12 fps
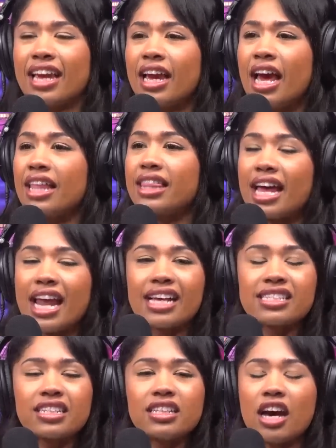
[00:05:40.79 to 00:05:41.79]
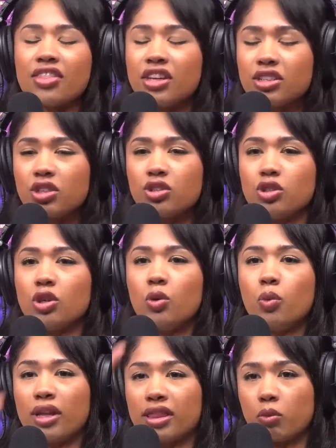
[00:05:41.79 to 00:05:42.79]
No. That has nothing to do
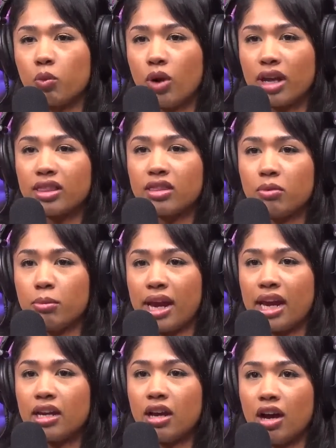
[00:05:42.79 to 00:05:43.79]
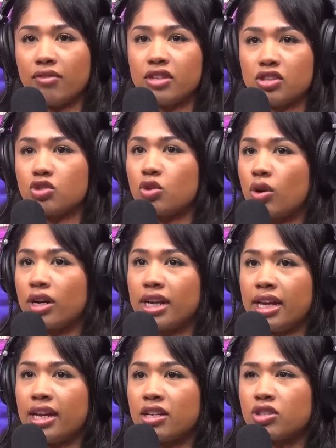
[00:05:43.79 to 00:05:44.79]
with what the main of the story
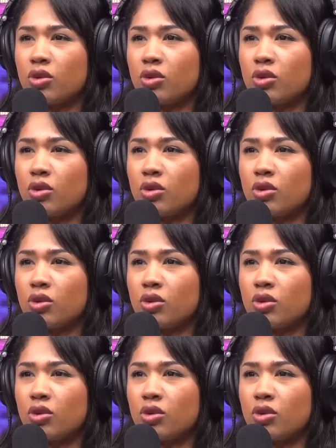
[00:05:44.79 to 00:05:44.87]
is.